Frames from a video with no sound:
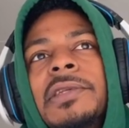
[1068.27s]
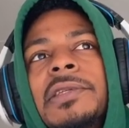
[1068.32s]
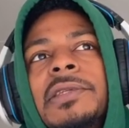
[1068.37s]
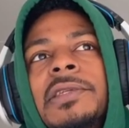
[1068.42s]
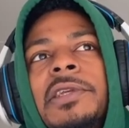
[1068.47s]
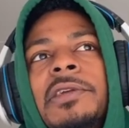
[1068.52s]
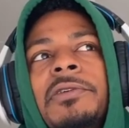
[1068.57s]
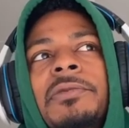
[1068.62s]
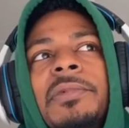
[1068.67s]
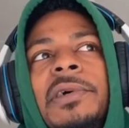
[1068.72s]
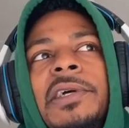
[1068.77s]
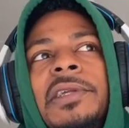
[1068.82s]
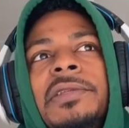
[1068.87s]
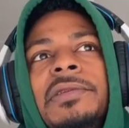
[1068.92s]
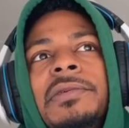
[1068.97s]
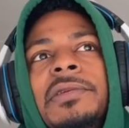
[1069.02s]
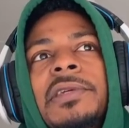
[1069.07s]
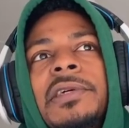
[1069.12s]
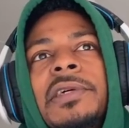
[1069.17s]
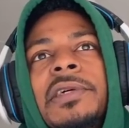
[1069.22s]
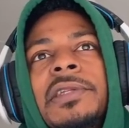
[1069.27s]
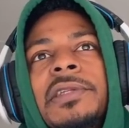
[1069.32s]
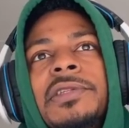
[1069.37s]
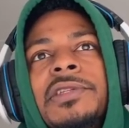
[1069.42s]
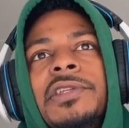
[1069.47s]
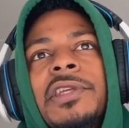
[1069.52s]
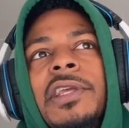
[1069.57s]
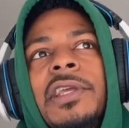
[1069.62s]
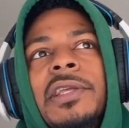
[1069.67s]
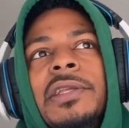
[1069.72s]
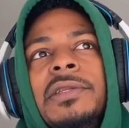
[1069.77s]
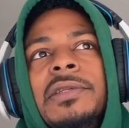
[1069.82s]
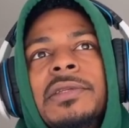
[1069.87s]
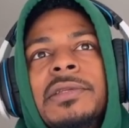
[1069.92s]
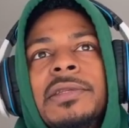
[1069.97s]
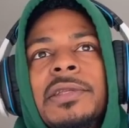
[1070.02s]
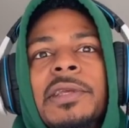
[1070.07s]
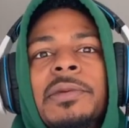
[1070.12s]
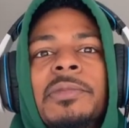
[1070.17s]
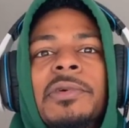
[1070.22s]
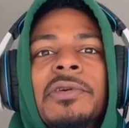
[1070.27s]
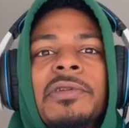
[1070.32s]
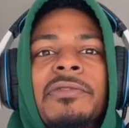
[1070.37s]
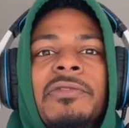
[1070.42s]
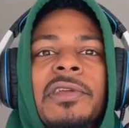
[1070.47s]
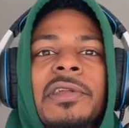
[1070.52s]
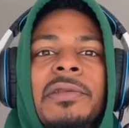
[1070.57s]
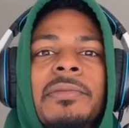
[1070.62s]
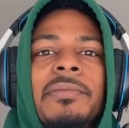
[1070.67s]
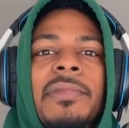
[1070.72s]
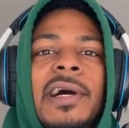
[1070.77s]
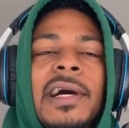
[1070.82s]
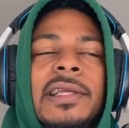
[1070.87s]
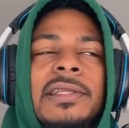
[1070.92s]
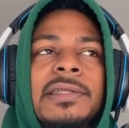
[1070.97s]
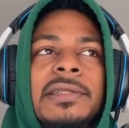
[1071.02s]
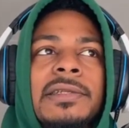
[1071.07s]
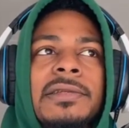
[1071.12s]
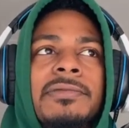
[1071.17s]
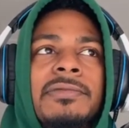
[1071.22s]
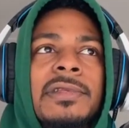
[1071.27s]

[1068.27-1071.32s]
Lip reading: to see everybody do good and change and stay motivated and positive.